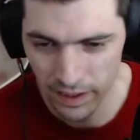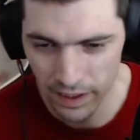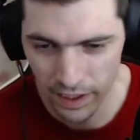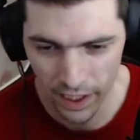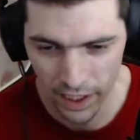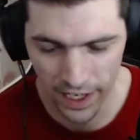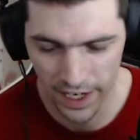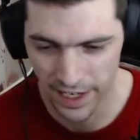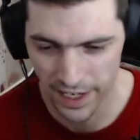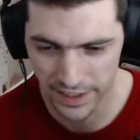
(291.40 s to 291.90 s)

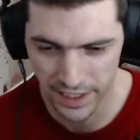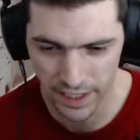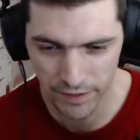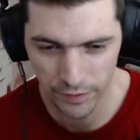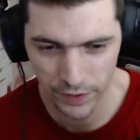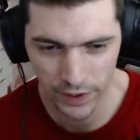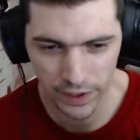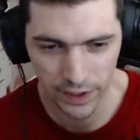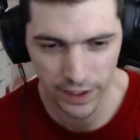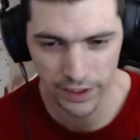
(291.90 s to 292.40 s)
I
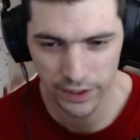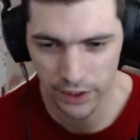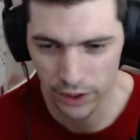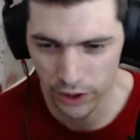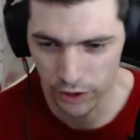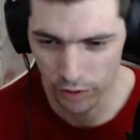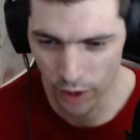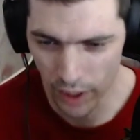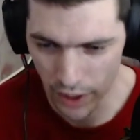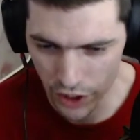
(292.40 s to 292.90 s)
definitely like the
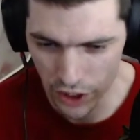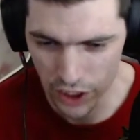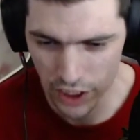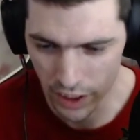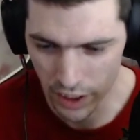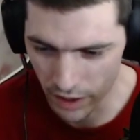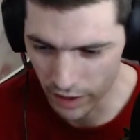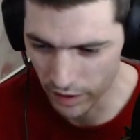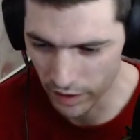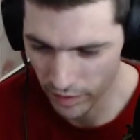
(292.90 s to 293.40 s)

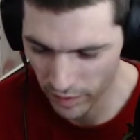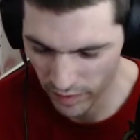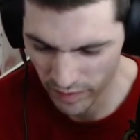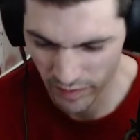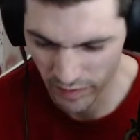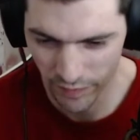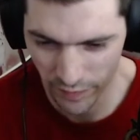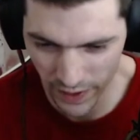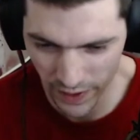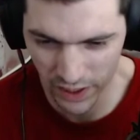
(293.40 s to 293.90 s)
grungy
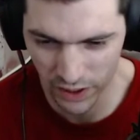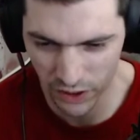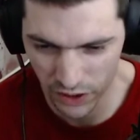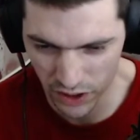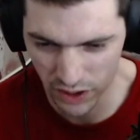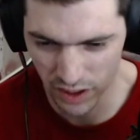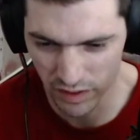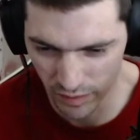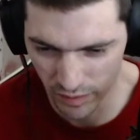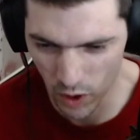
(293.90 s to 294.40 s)
feel to
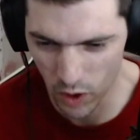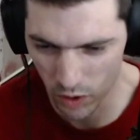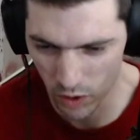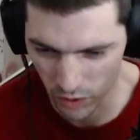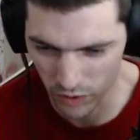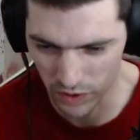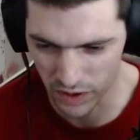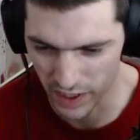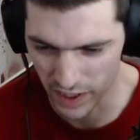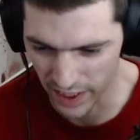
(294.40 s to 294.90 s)
the
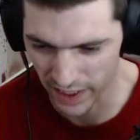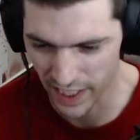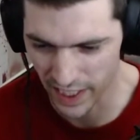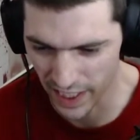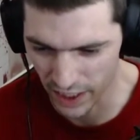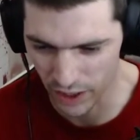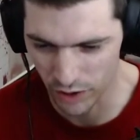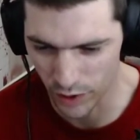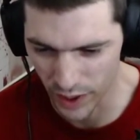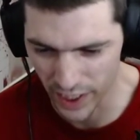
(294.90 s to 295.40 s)
vocals, like
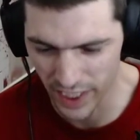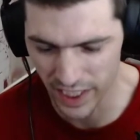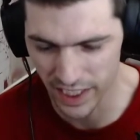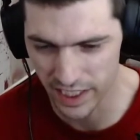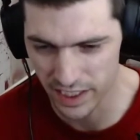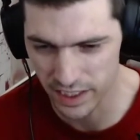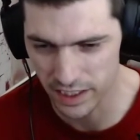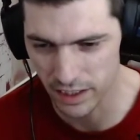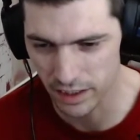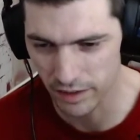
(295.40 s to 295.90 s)
that
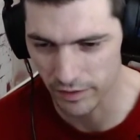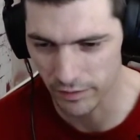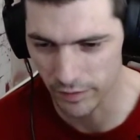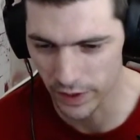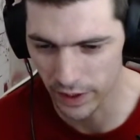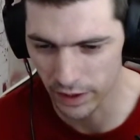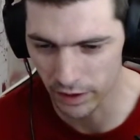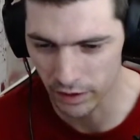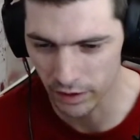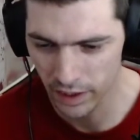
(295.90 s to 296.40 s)
grittiness to the
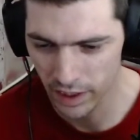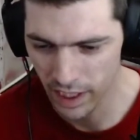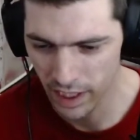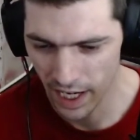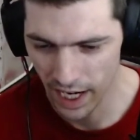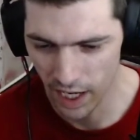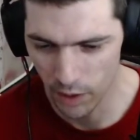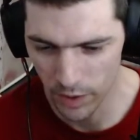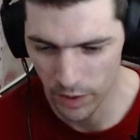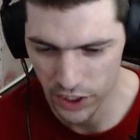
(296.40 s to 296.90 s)
feel.
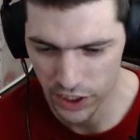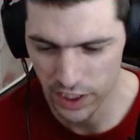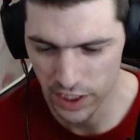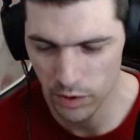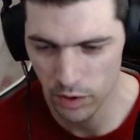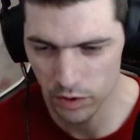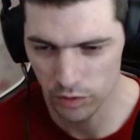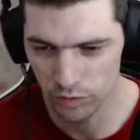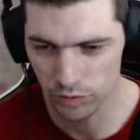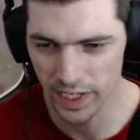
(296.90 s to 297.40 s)
I wish they
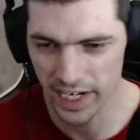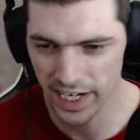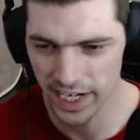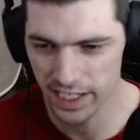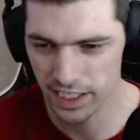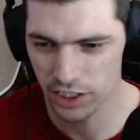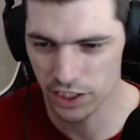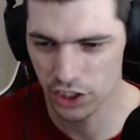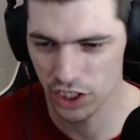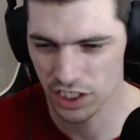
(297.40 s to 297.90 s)
were
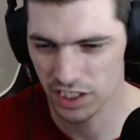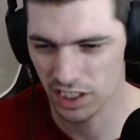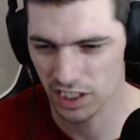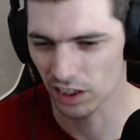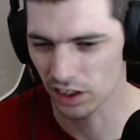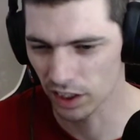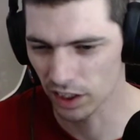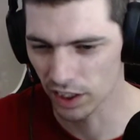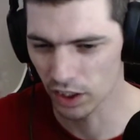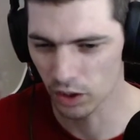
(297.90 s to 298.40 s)
raised just a
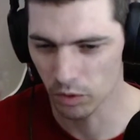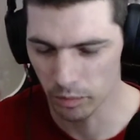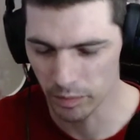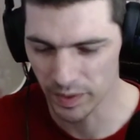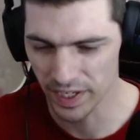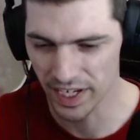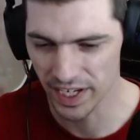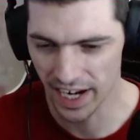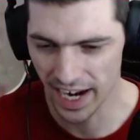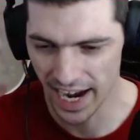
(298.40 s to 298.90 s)
little
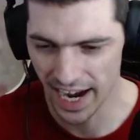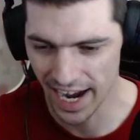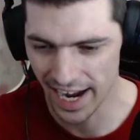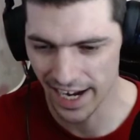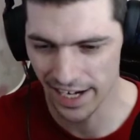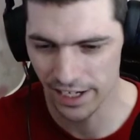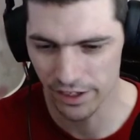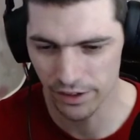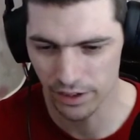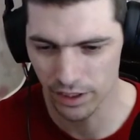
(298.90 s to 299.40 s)
bit
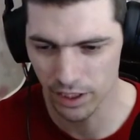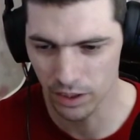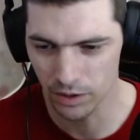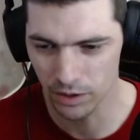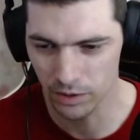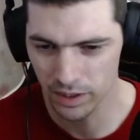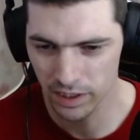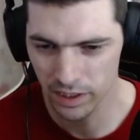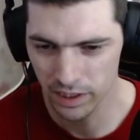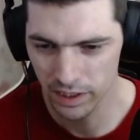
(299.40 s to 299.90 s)
higher, though.
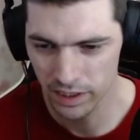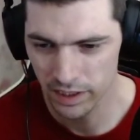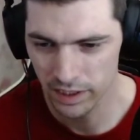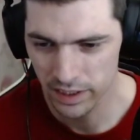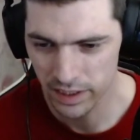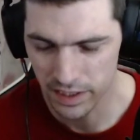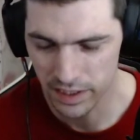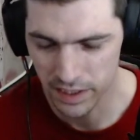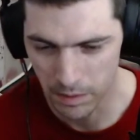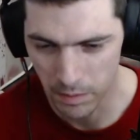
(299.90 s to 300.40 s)

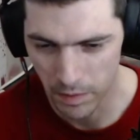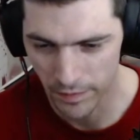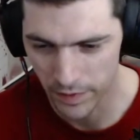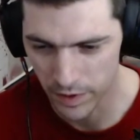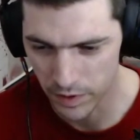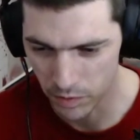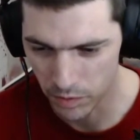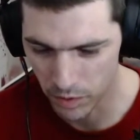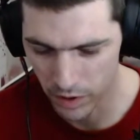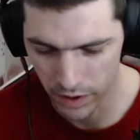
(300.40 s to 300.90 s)
some of
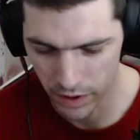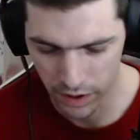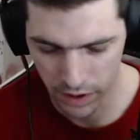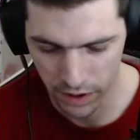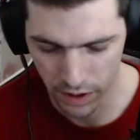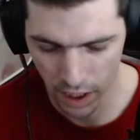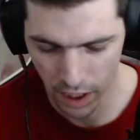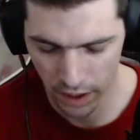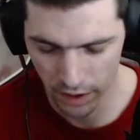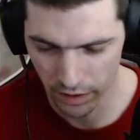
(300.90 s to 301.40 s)
his words
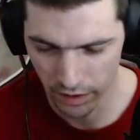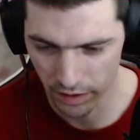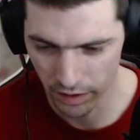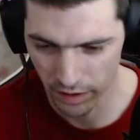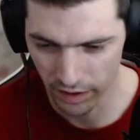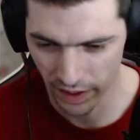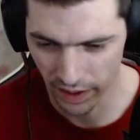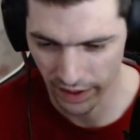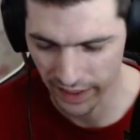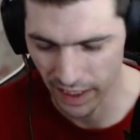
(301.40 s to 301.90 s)
aren't,
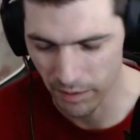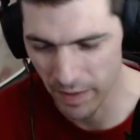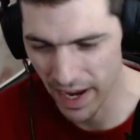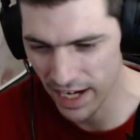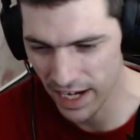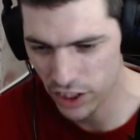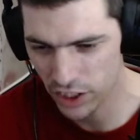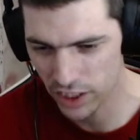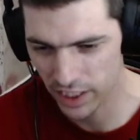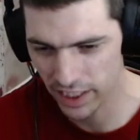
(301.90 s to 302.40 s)
like, they
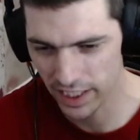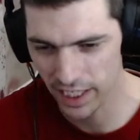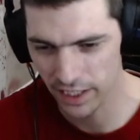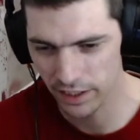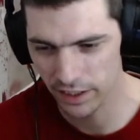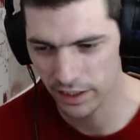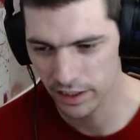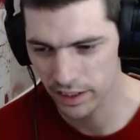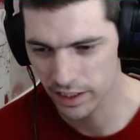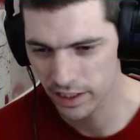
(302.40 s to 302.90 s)
mash
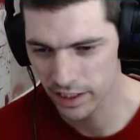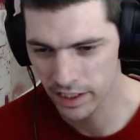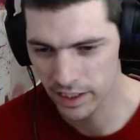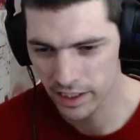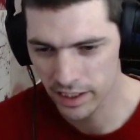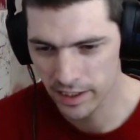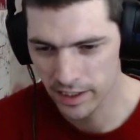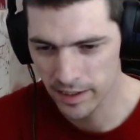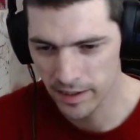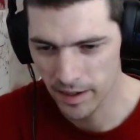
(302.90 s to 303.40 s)
together
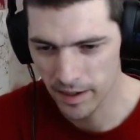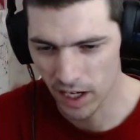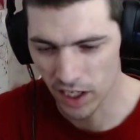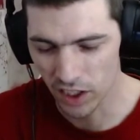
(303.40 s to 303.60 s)
a